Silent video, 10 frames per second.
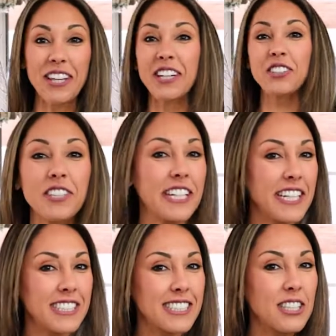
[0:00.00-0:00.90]
the
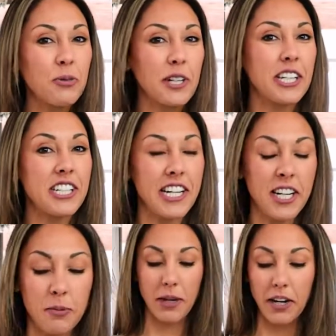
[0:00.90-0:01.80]
ingredients we're gonna
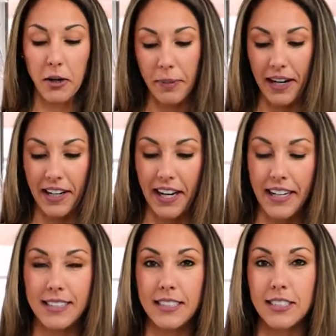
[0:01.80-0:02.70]
need to make our
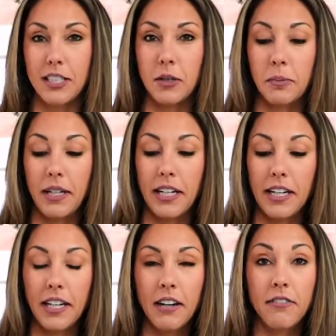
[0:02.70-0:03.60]
pancakes is gonna
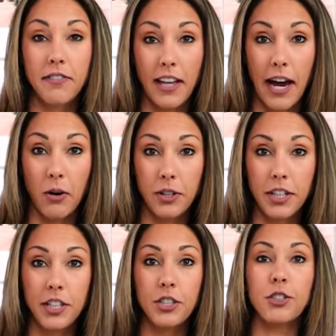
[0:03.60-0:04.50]
be
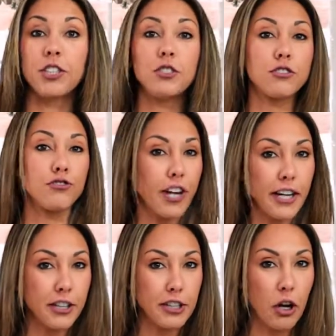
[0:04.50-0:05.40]
flour. You can use
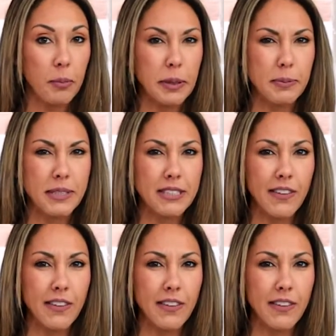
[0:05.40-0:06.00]
regular all-purpose